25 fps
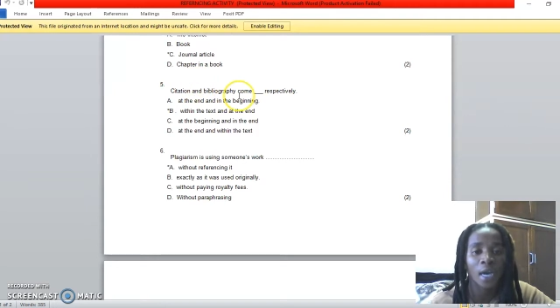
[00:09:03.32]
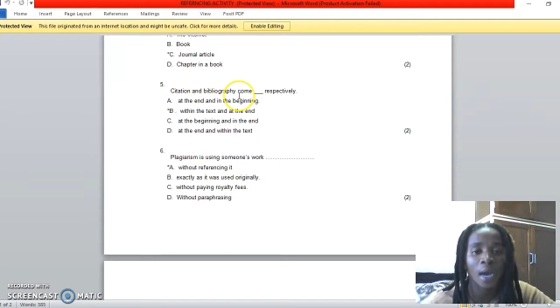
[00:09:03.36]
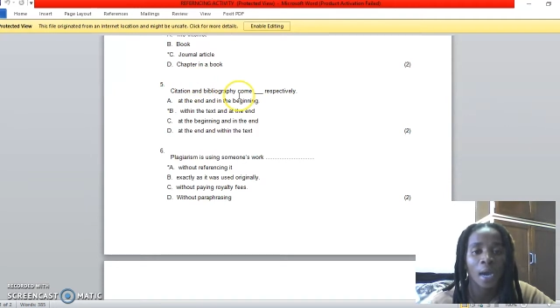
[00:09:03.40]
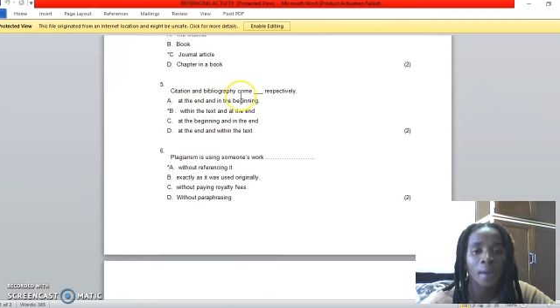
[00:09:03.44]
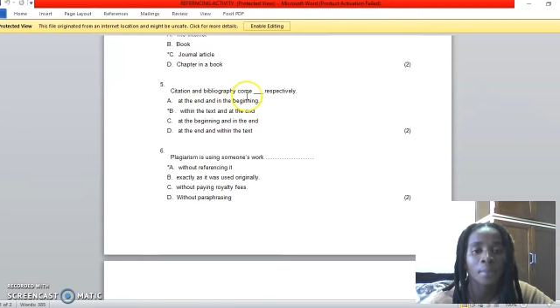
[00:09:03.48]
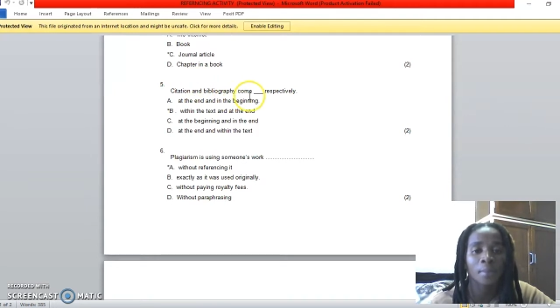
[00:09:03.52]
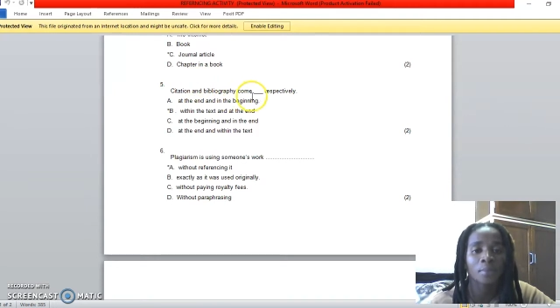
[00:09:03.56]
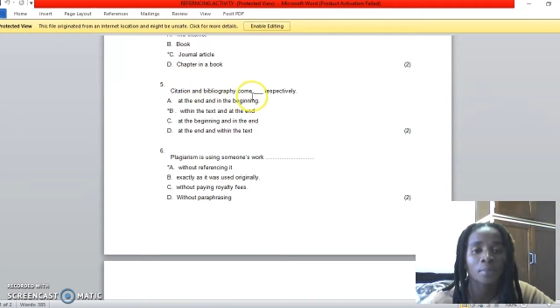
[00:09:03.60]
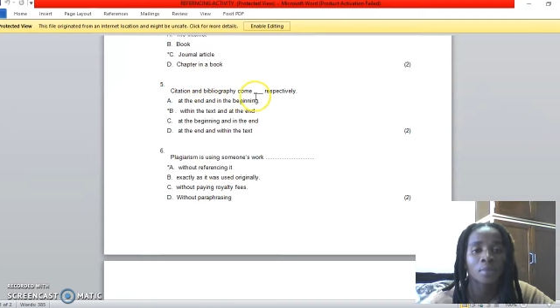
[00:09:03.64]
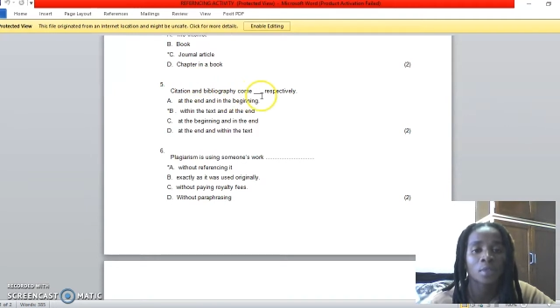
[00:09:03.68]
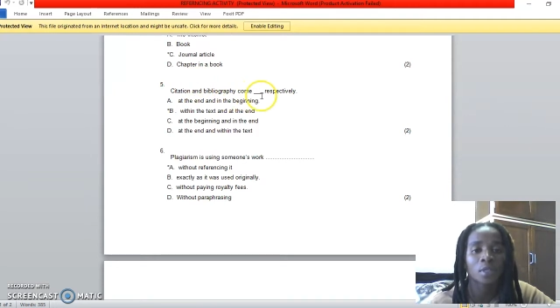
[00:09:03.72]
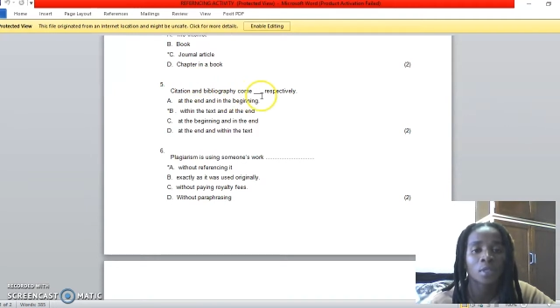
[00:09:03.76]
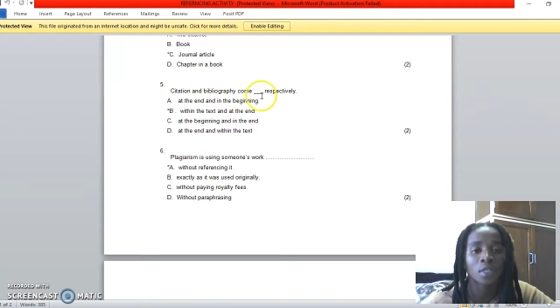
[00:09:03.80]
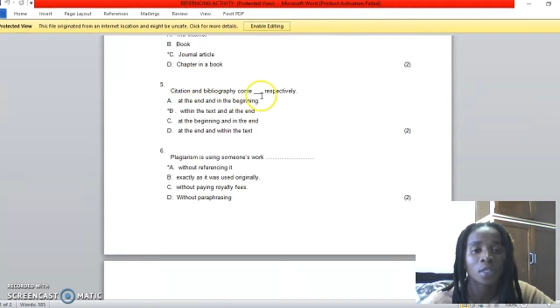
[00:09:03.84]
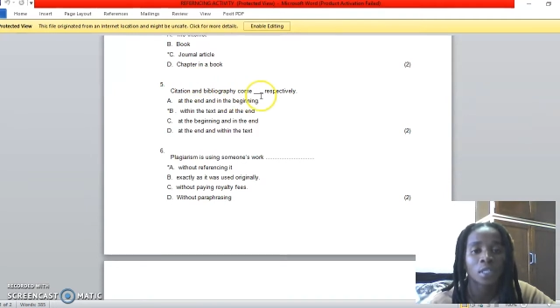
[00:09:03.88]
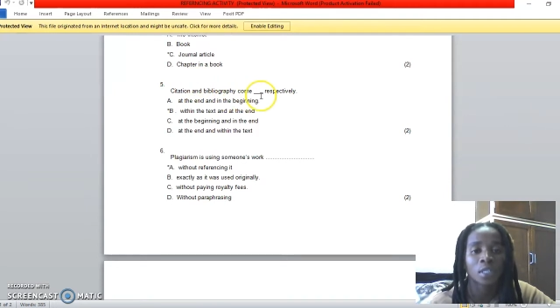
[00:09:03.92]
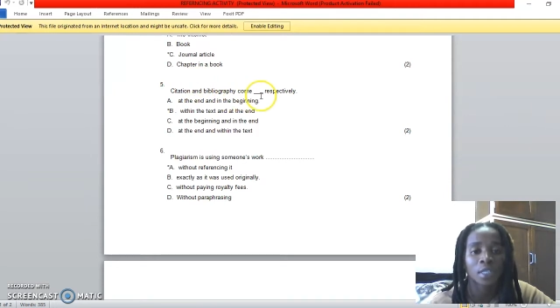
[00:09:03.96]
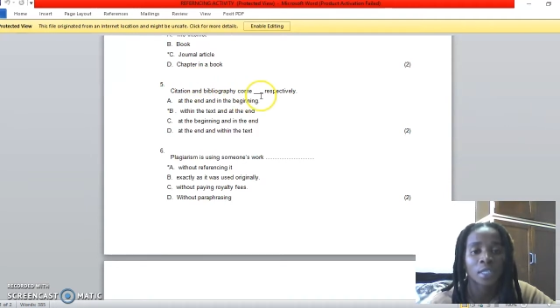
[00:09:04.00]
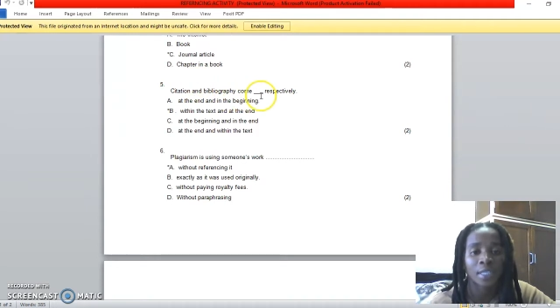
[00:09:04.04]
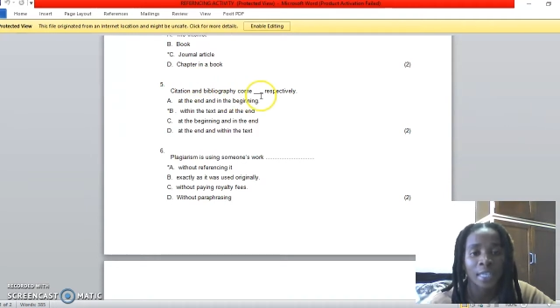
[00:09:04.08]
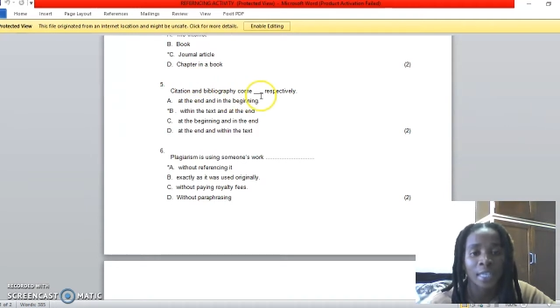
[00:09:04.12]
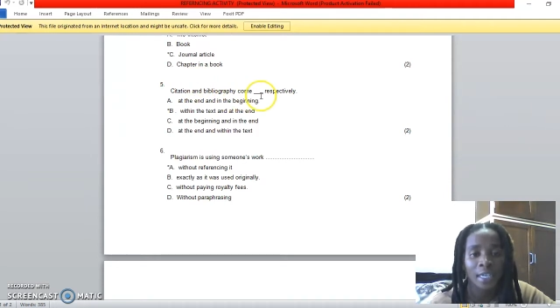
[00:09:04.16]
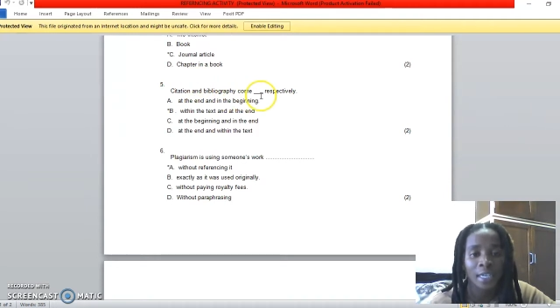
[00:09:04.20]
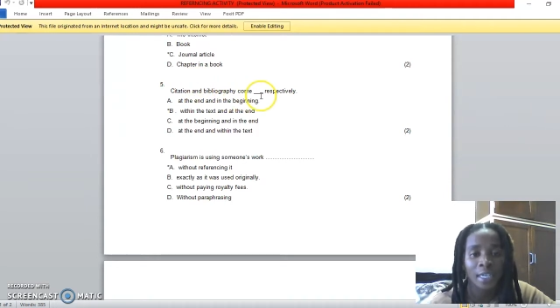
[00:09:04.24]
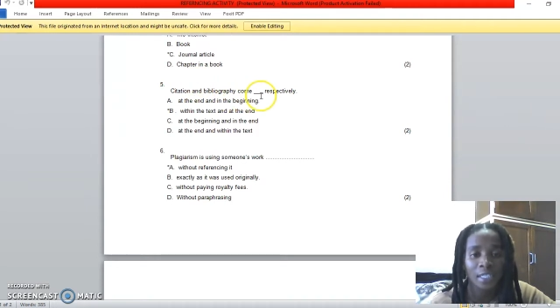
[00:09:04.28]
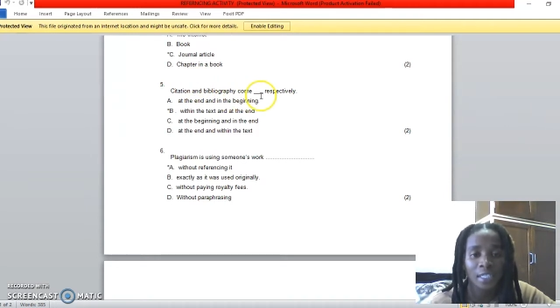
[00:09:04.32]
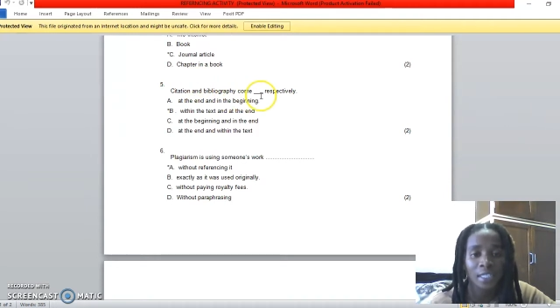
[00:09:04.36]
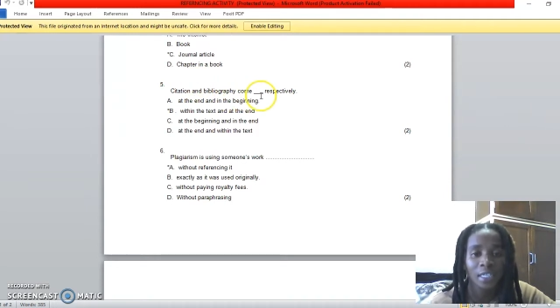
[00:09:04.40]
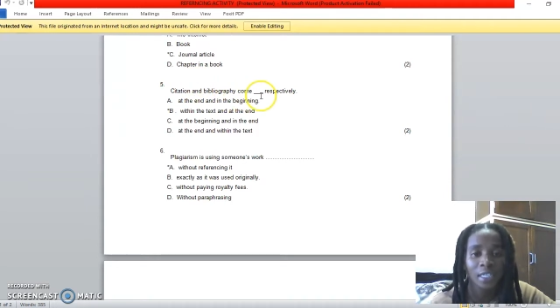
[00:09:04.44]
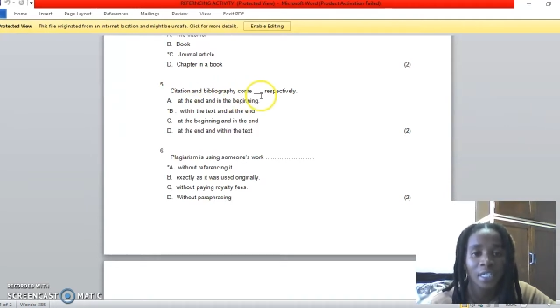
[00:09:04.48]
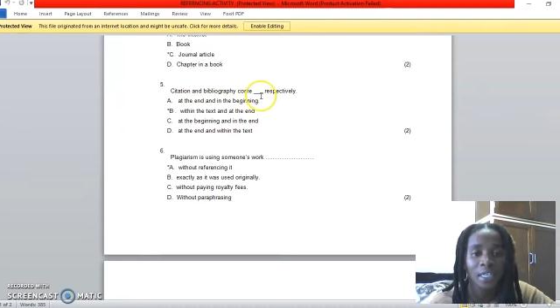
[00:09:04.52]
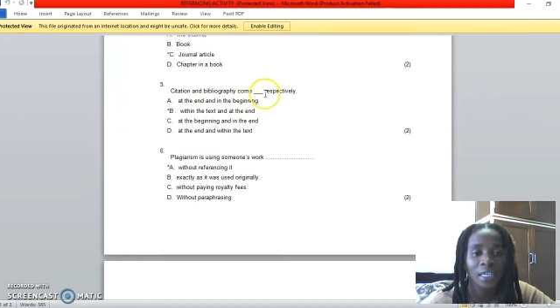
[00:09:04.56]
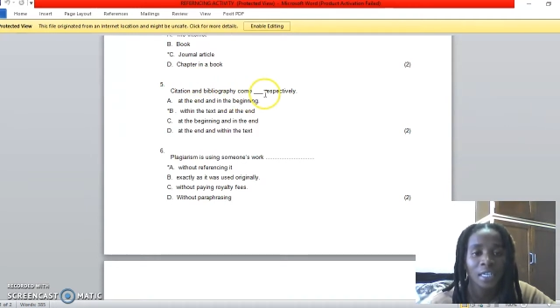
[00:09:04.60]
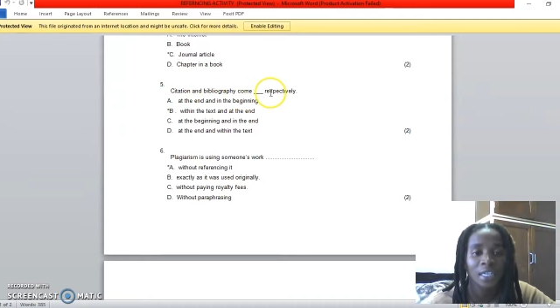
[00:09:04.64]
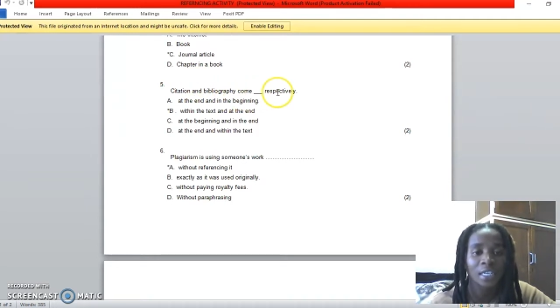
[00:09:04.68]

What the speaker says: come dash